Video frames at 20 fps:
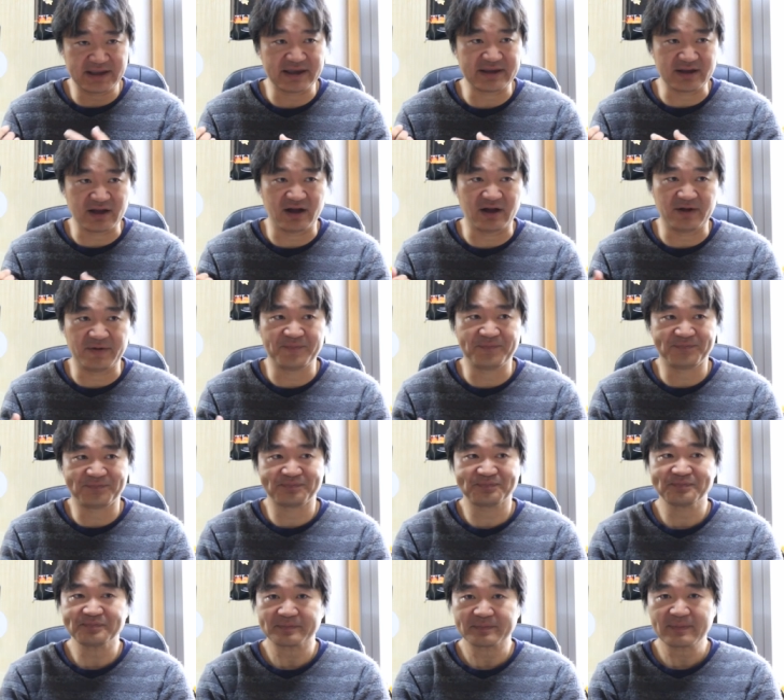you know
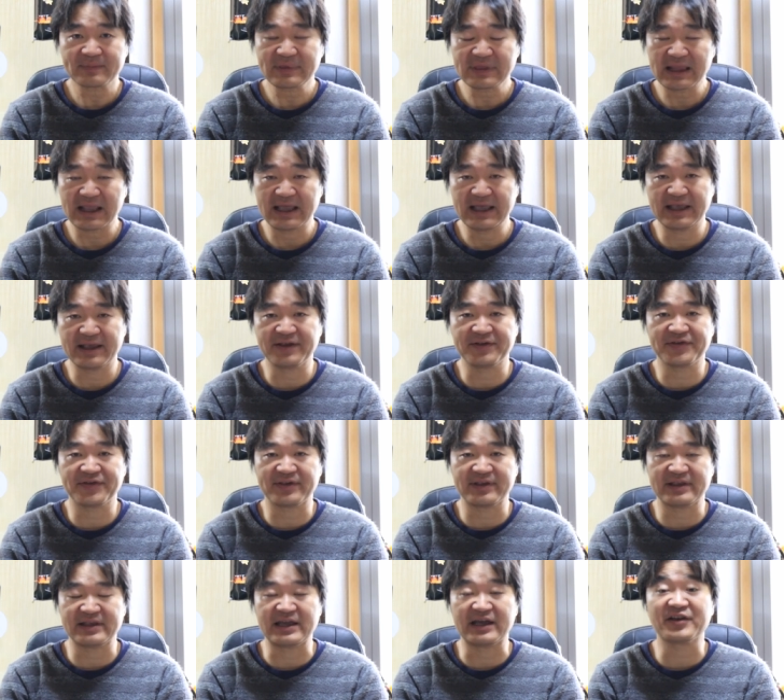
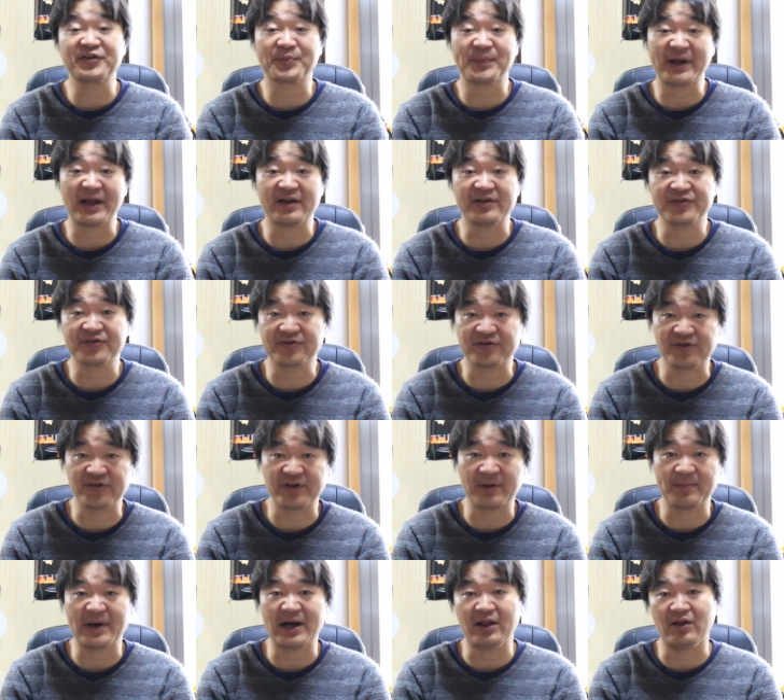his experience through
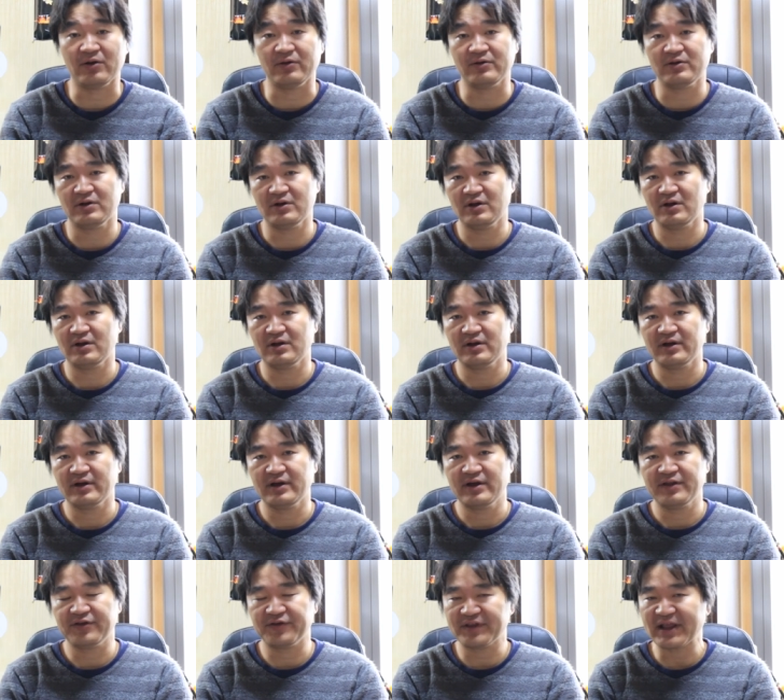the battle.
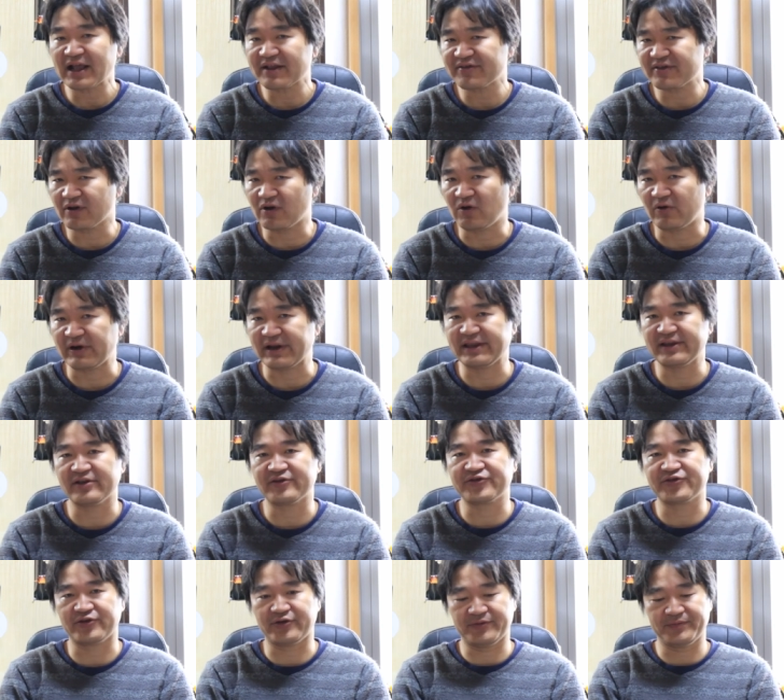So that's the Gorin no
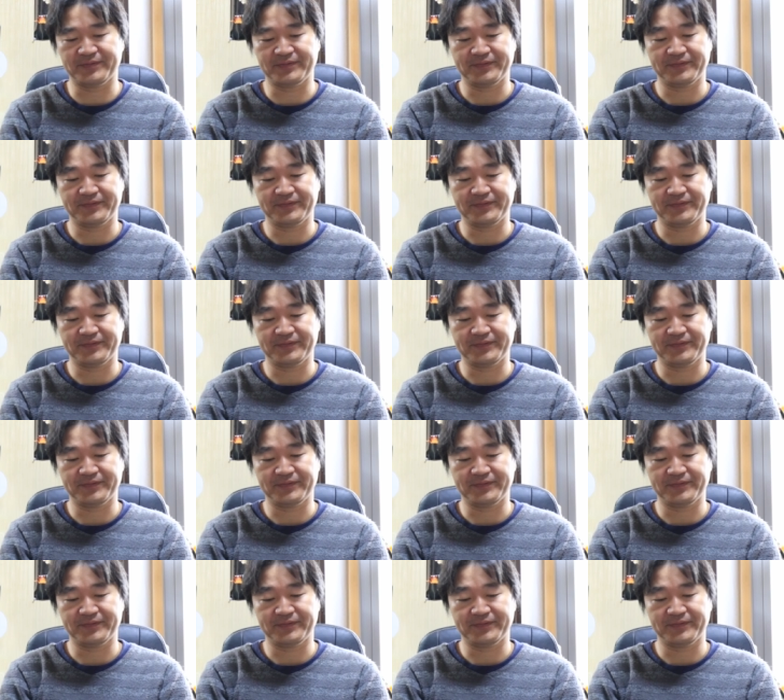Sho.